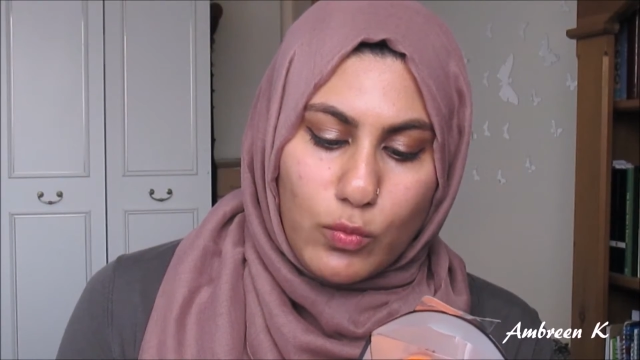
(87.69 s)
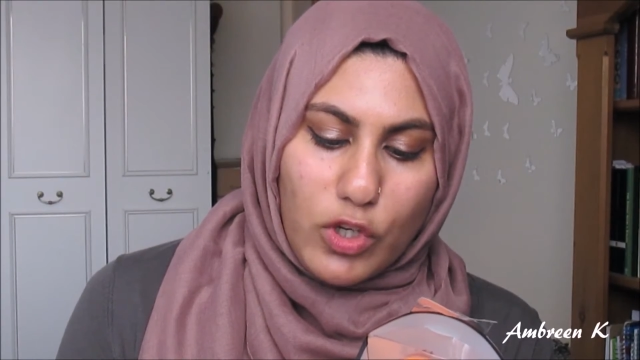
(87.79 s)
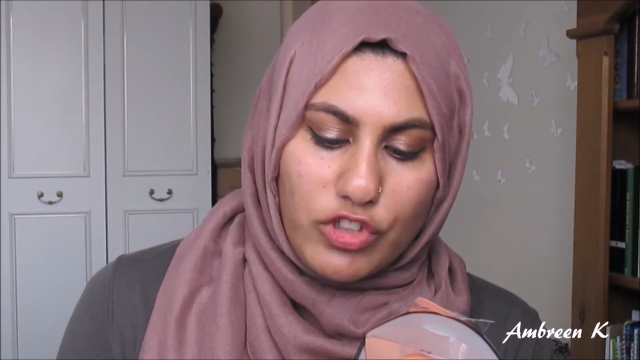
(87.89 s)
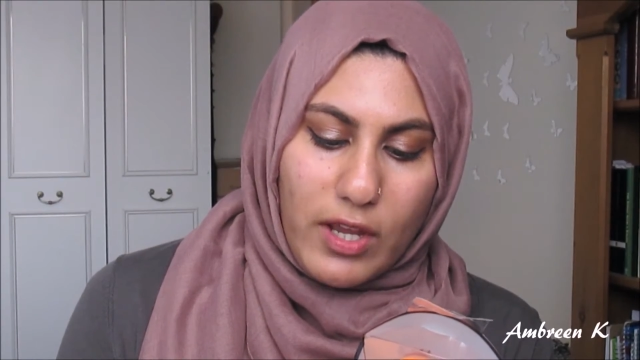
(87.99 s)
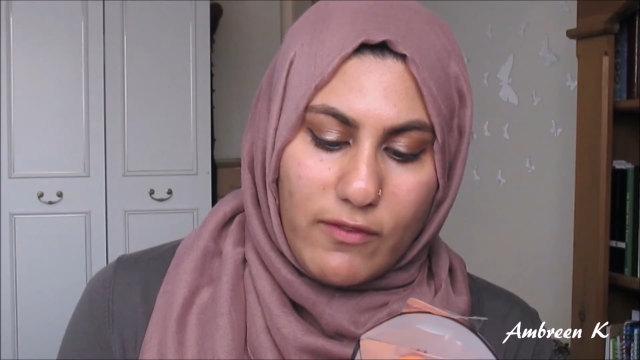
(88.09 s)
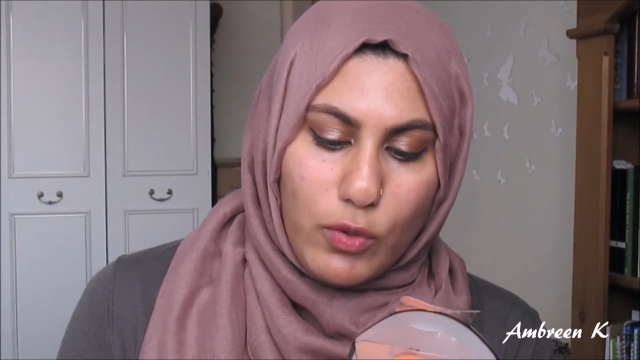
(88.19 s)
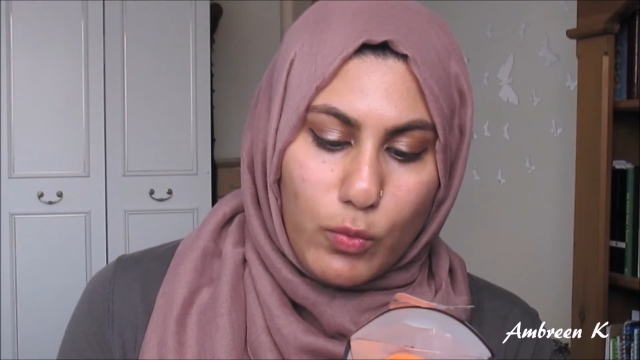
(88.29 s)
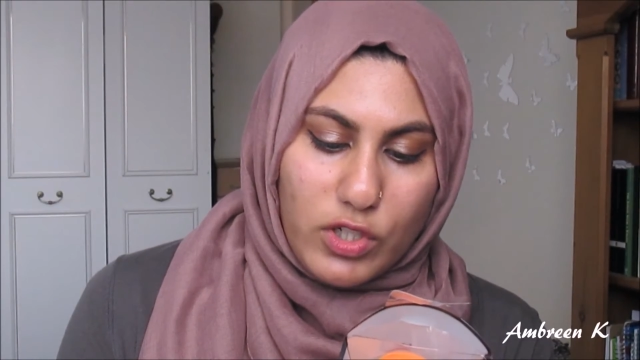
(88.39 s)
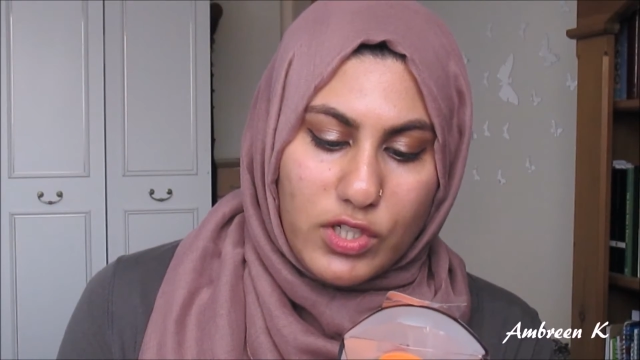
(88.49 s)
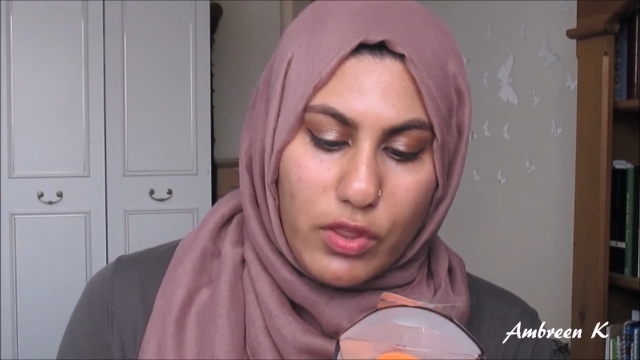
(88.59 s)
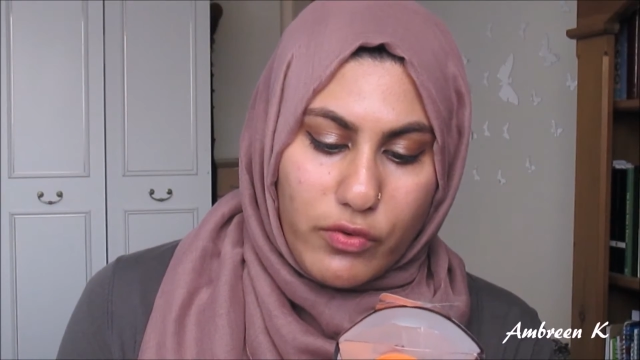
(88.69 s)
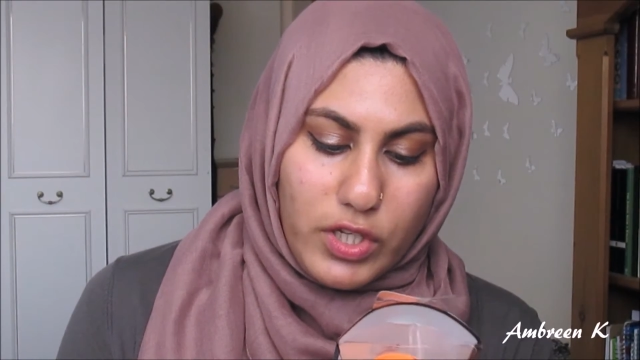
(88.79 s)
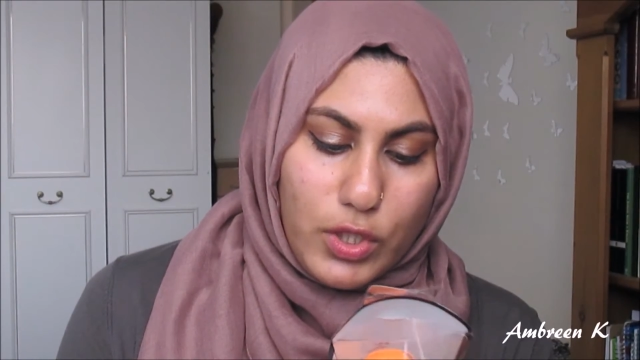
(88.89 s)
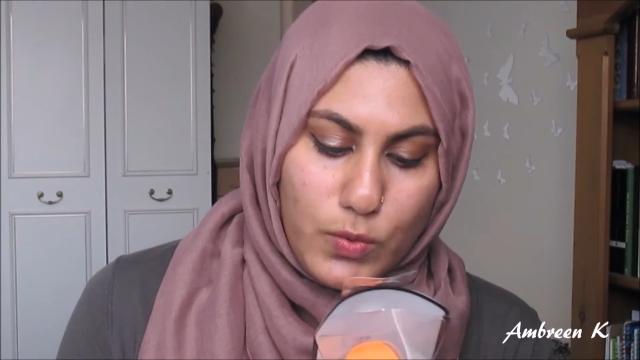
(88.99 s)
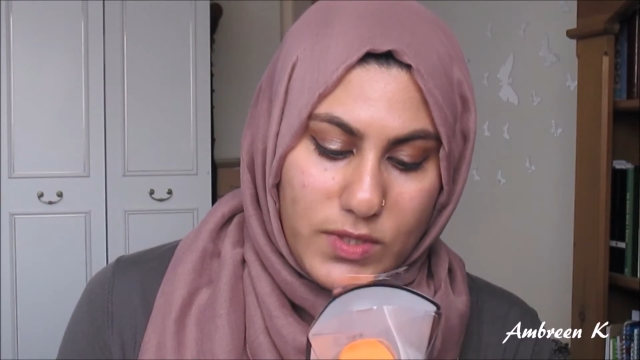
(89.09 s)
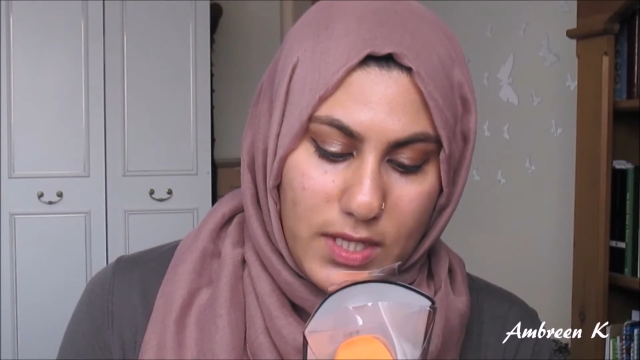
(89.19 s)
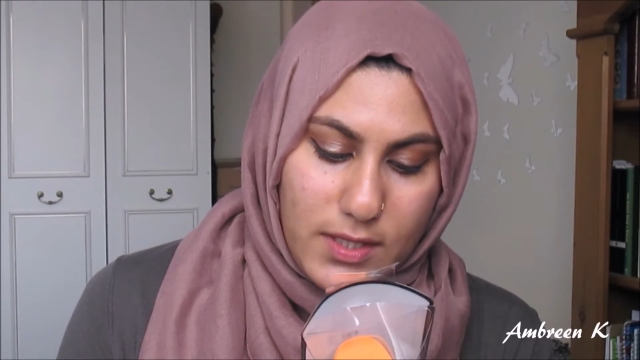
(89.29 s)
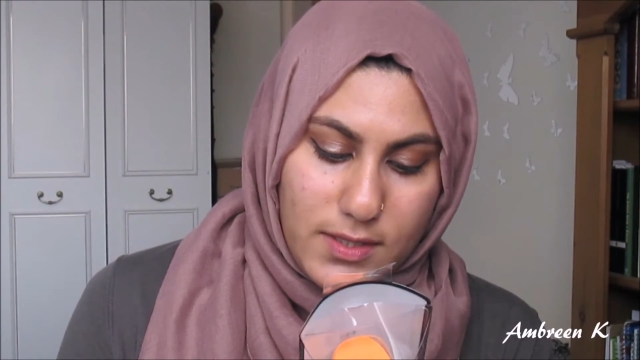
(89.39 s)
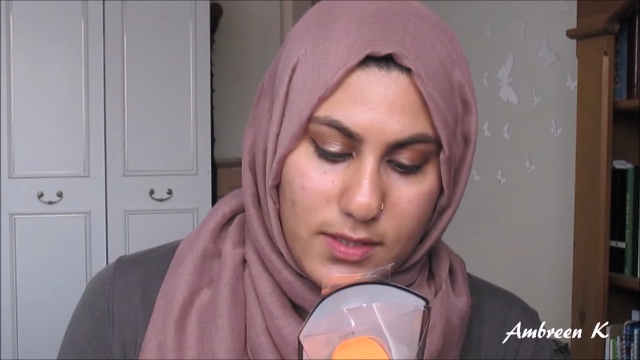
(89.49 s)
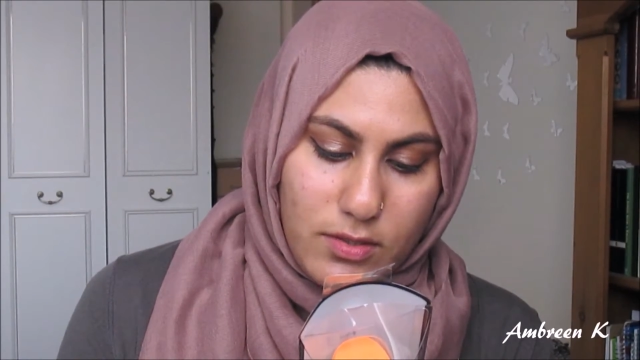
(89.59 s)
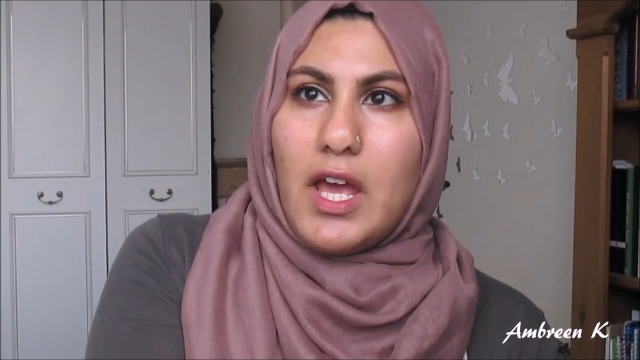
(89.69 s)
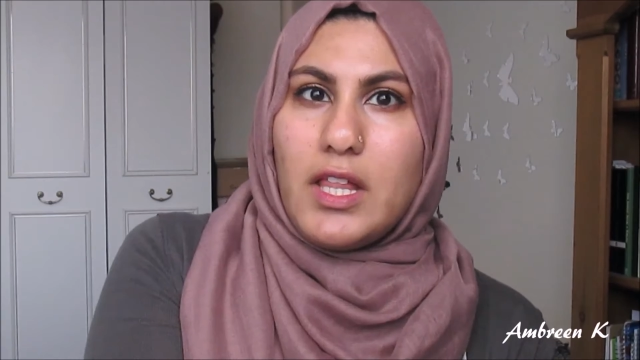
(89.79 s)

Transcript: wash every 1 to 3 uses.